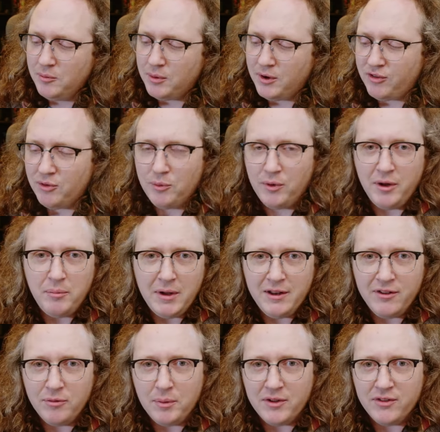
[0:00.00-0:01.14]
press the white
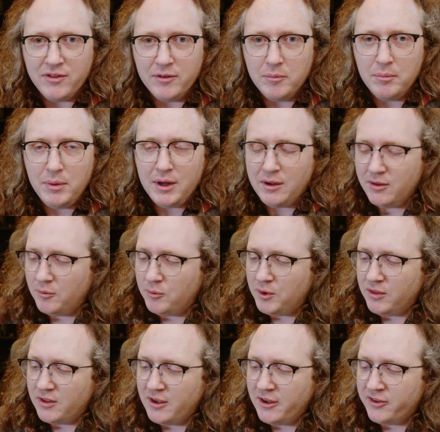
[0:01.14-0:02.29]
balance button and pick one
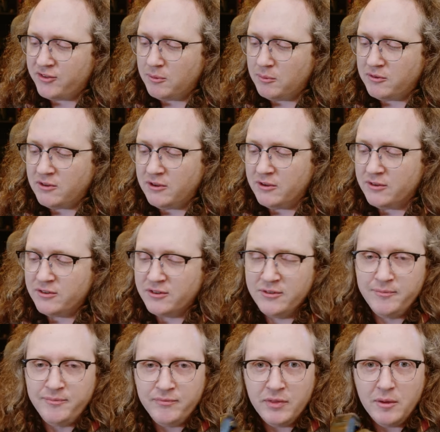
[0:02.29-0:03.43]
of the custom slots,
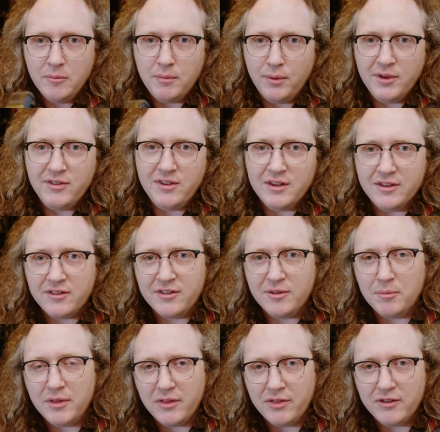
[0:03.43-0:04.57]
point it at
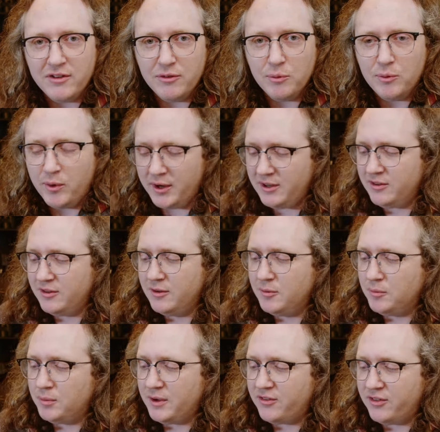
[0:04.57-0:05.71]
something that is white,
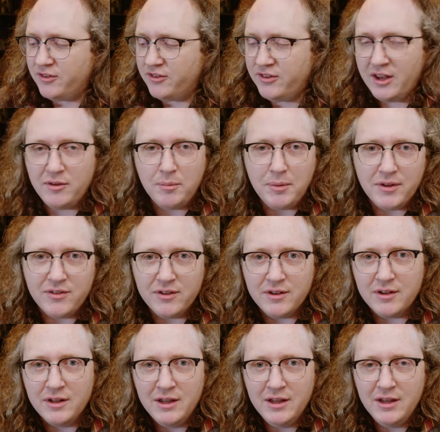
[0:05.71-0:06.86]
press the set
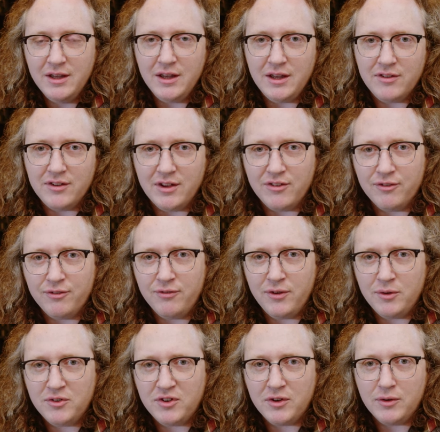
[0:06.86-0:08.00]
button, it takes a
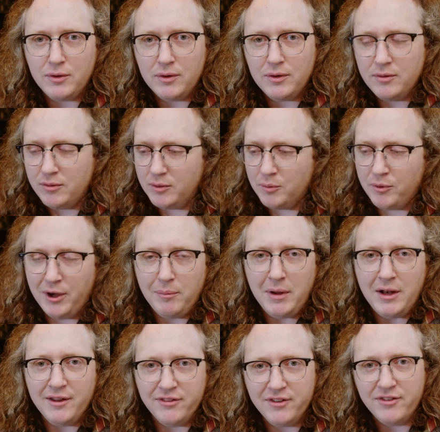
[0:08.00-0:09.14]
photo, the white
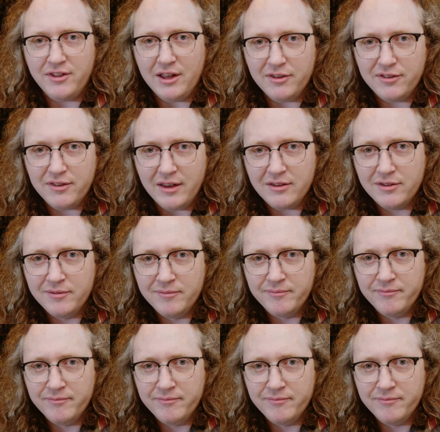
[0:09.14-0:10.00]
balance is now set.